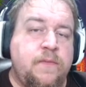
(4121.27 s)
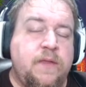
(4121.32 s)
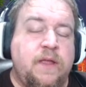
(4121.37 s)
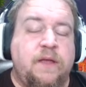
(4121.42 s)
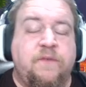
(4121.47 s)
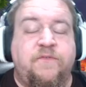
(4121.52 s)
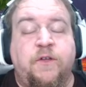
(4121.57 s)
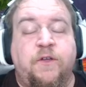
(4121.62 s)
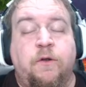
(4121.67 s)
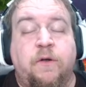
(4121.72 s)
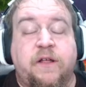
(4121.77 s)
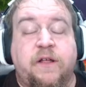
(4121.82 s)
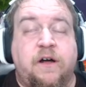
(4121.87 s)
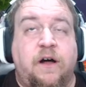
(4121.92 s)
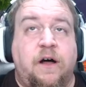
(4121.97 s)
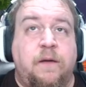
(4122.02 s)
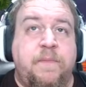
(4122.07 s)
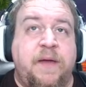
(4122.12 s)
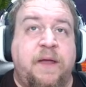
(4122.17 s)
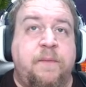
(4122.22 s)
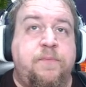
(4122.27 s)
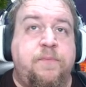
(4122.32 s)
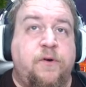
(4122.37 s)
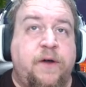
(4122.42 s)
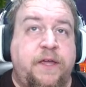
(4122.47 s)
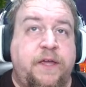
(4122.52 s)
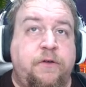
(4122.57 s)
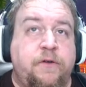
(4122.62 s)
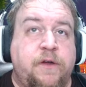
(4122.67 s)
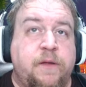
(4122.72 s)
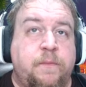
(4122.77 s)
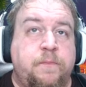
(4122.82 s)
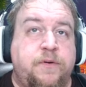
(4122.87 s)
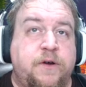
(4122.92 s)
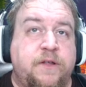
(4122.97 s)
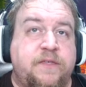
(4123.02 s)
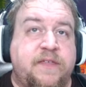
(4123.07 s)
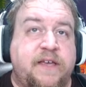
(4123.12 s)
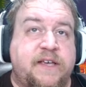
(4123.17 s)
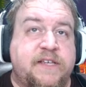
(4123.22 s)
If you don't want to call it midpoint, you can
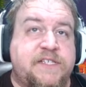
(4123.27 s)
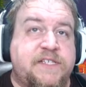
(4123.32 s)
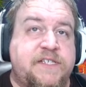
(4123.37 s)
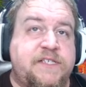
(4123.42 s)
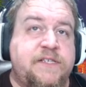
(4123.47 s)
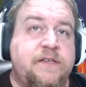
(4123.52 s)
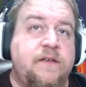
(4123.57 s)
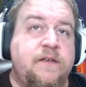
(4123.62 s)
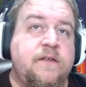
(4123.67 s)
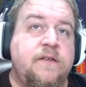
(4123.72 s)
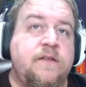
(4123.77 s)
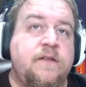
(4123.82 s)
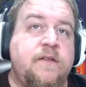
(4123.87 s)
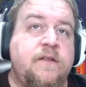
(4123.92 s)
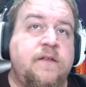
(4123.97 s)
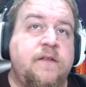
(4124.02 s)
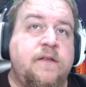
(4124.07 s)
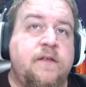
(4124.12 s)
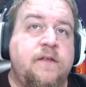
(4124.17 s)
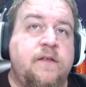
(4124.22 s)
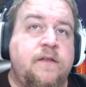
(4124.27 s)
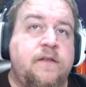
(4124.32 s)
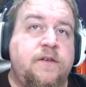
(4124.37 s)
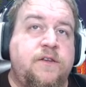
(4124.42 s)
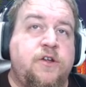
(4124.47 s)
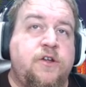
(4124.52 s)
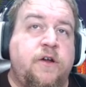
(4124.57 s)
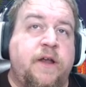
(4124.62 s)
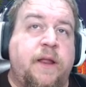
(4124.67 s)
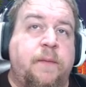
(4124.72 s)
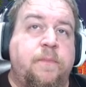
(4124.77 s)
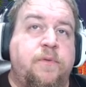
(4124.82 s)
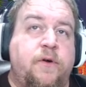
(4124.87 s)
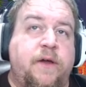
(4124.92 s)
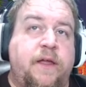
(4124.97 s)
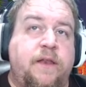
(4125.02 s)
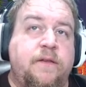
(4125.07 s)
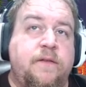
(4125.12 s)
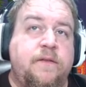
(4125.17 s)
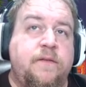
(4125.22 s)
put this turning point.